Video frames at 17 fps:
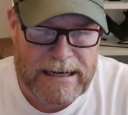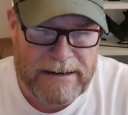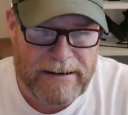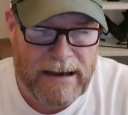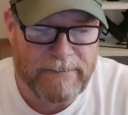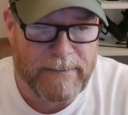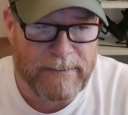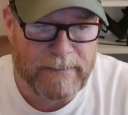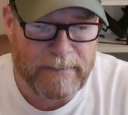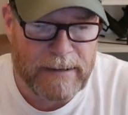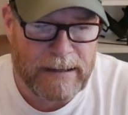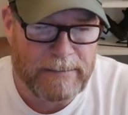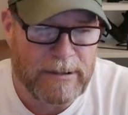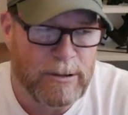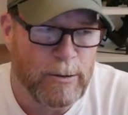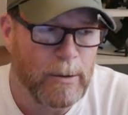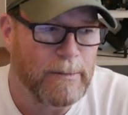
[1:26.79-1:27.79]
I, have been
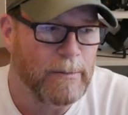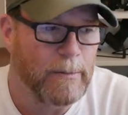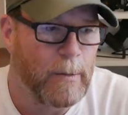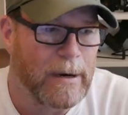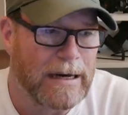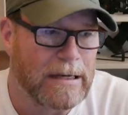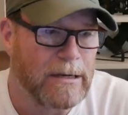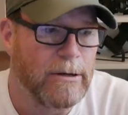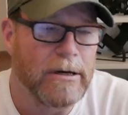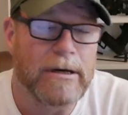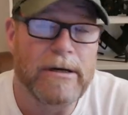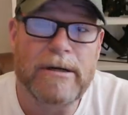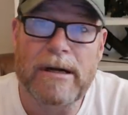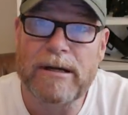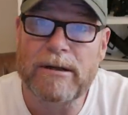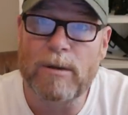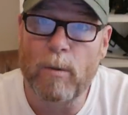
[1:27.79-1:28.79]
I've been doing what I could
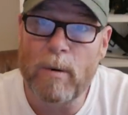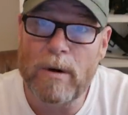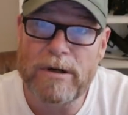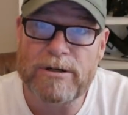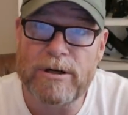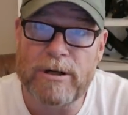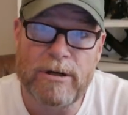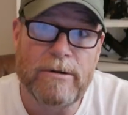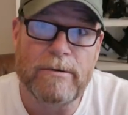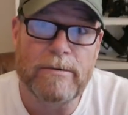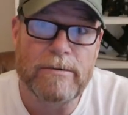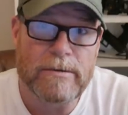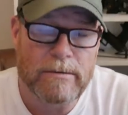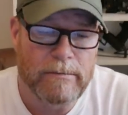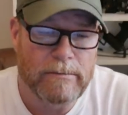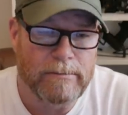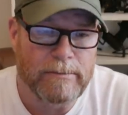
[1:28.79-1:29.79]
not to watch the news,